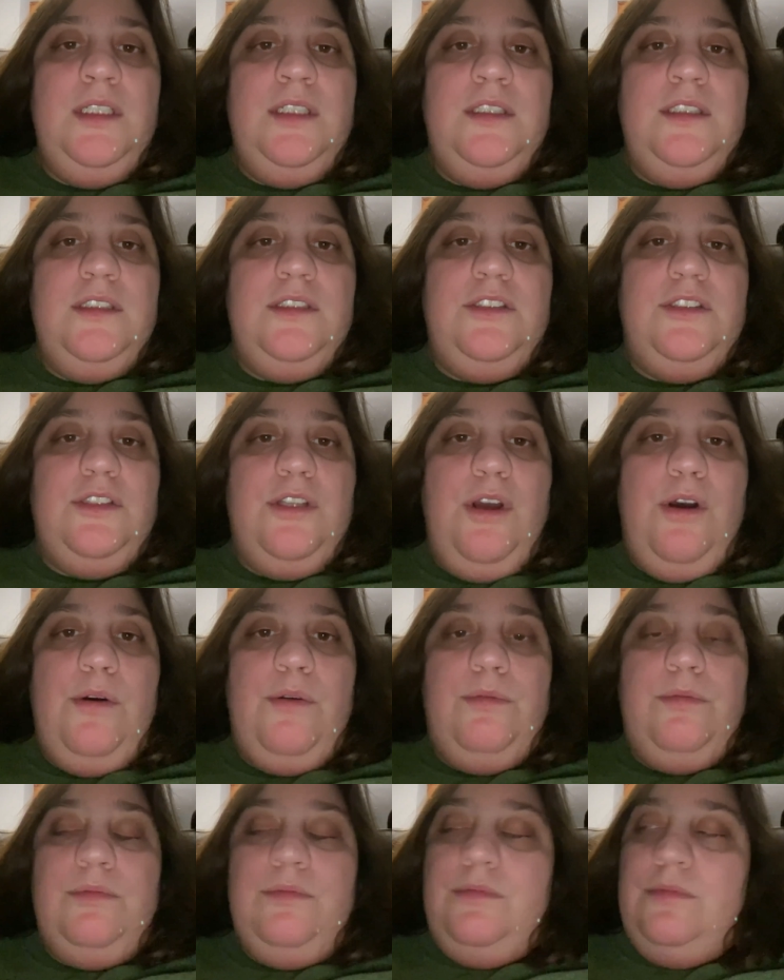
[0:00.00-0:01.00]

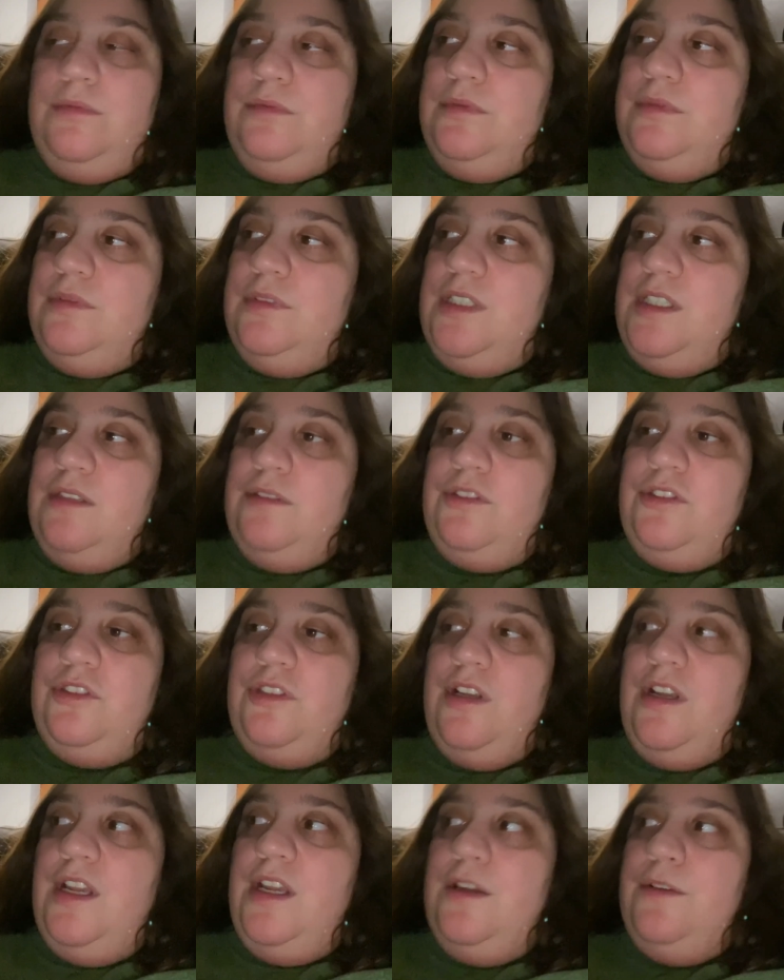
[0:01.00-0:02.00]
So if
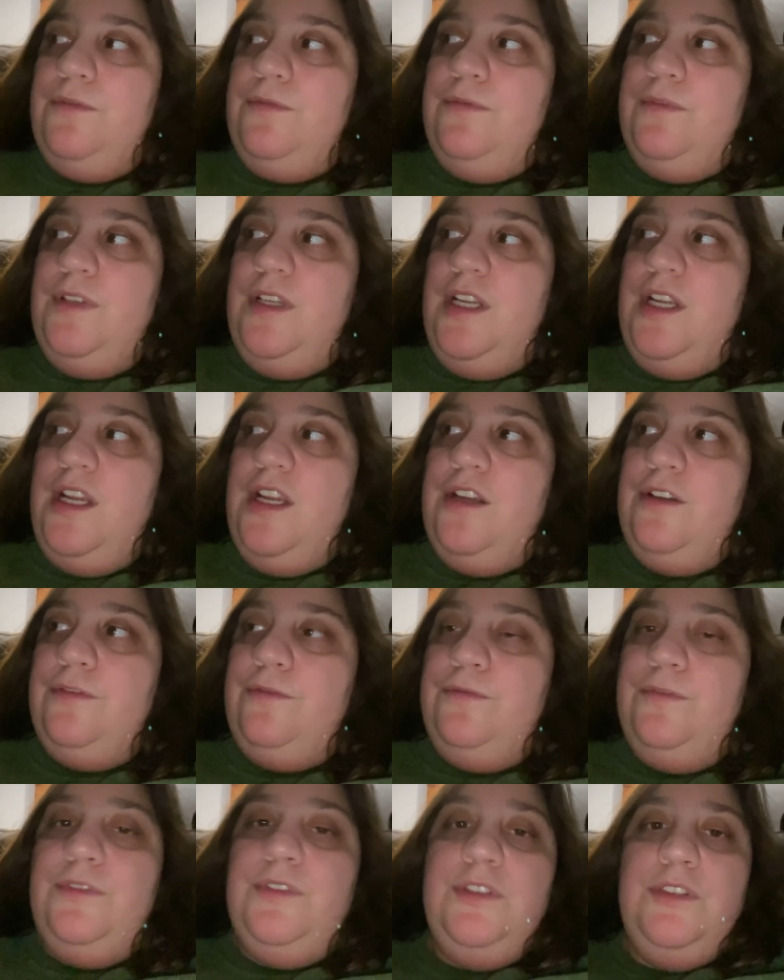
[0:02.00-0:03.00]
if
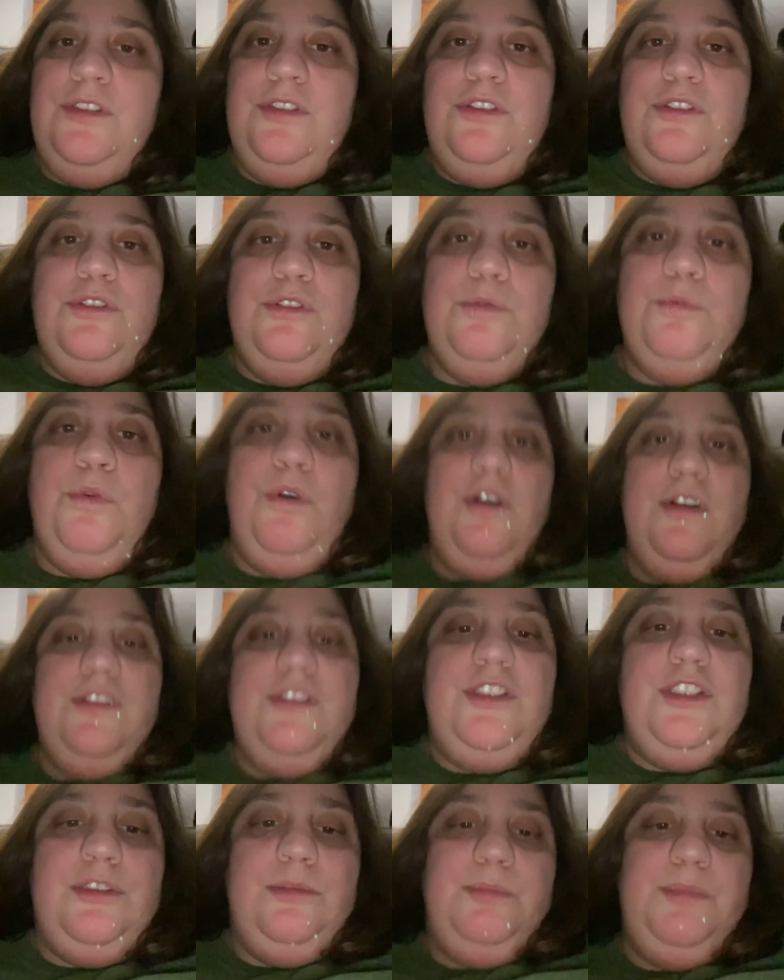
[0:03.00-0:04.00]
if you want
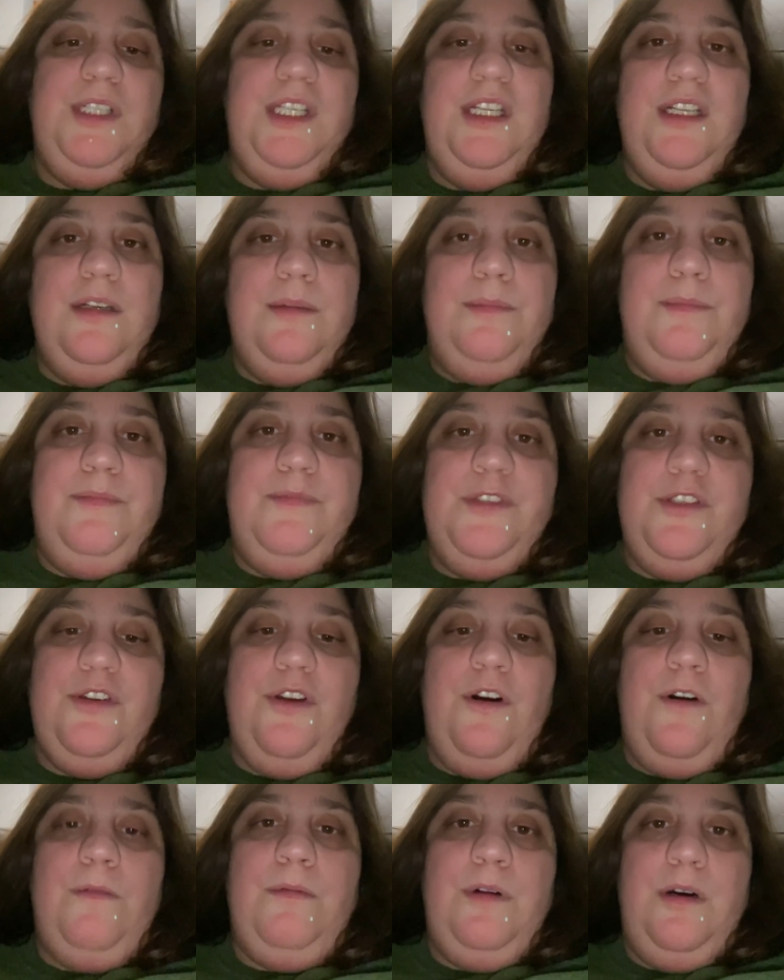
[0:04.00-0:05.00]
to be a
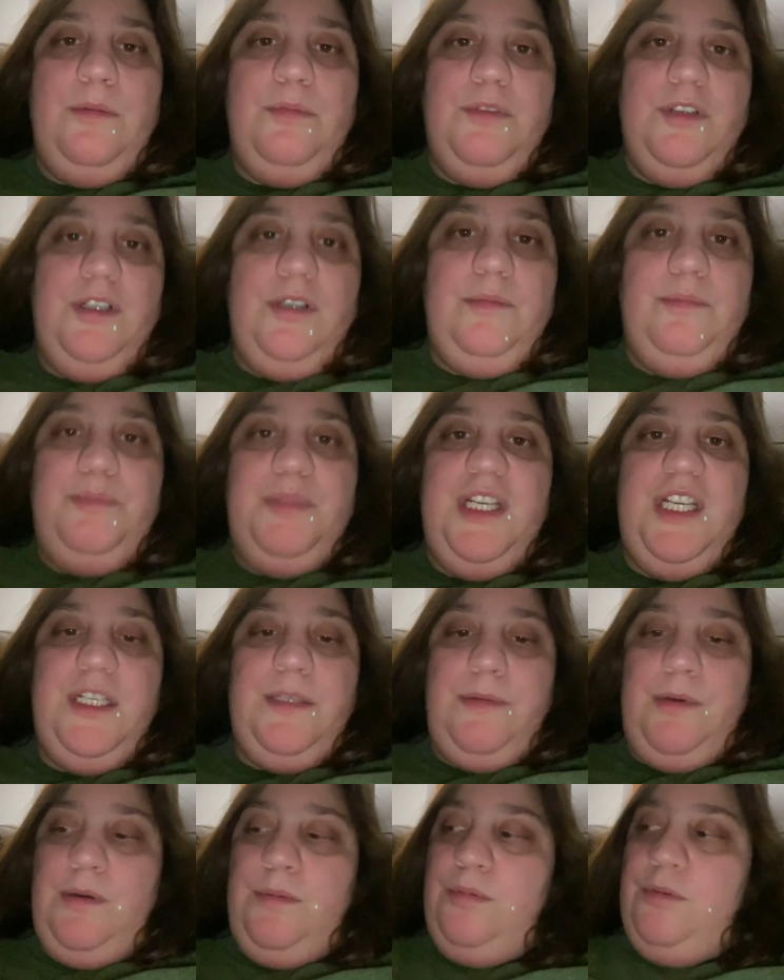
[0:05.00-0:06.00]
softball player, a
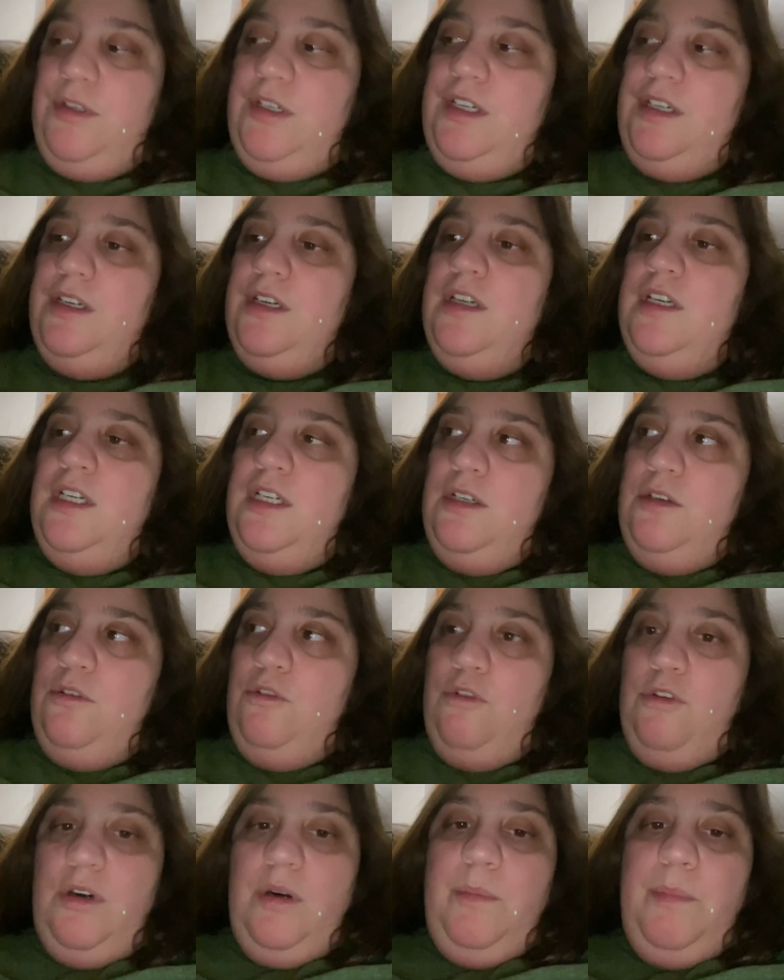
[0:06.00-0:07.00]
baseball player,
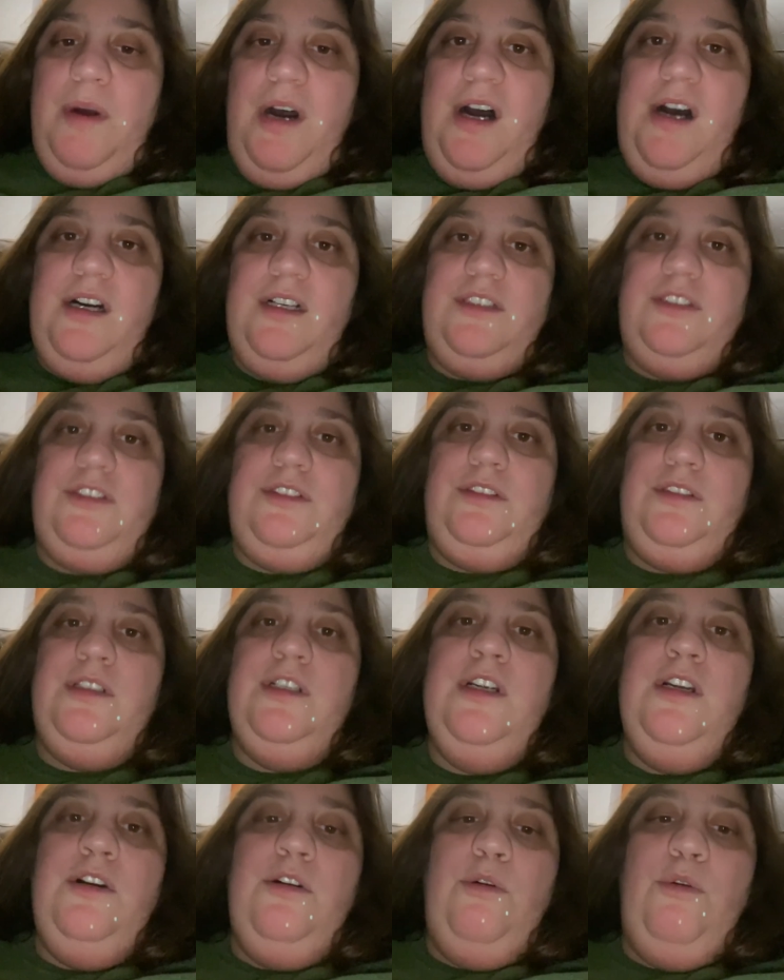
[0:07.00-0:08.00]
or a boxer,
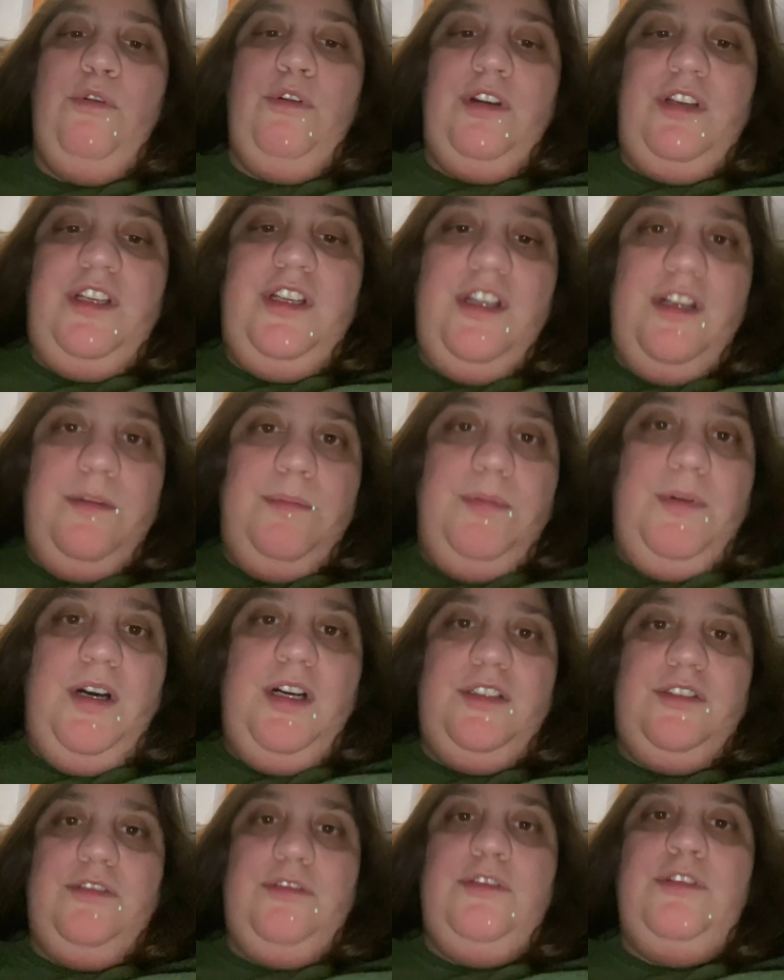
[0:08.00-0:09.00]
or a
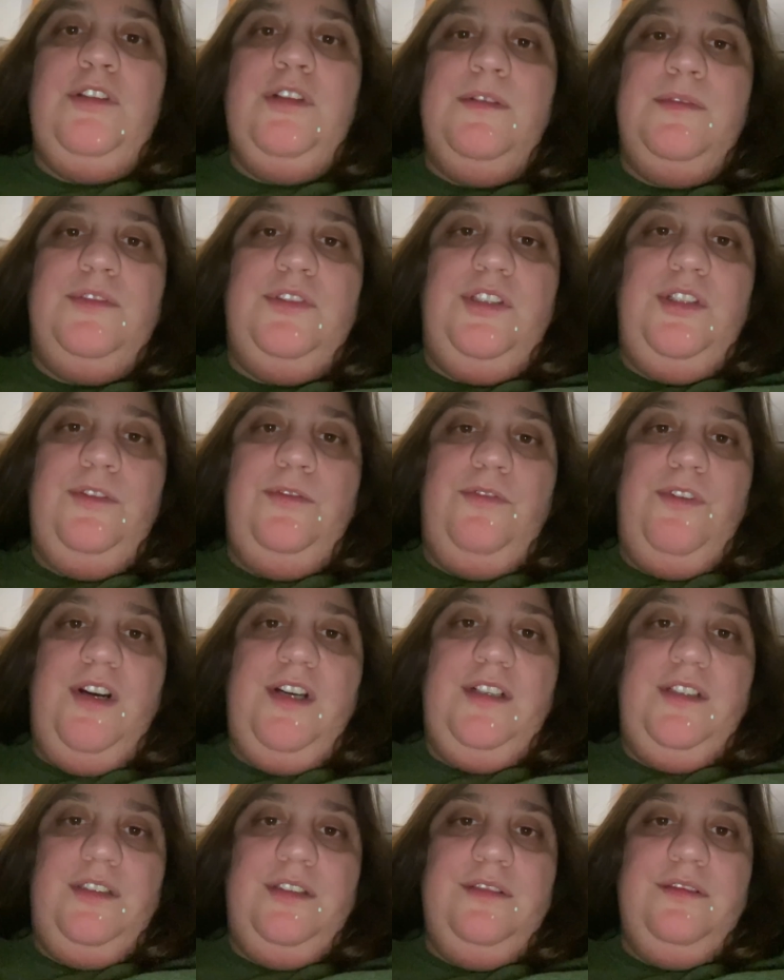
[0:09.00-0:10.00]
kickboxer, UFC
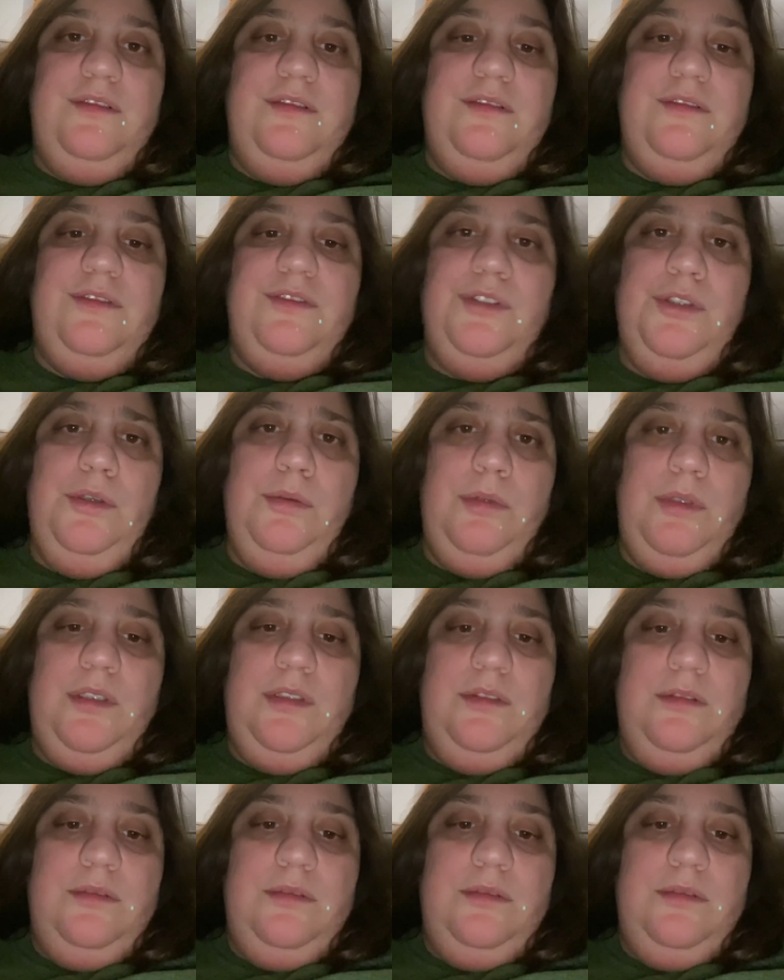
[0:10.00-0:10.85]
fighter, do it.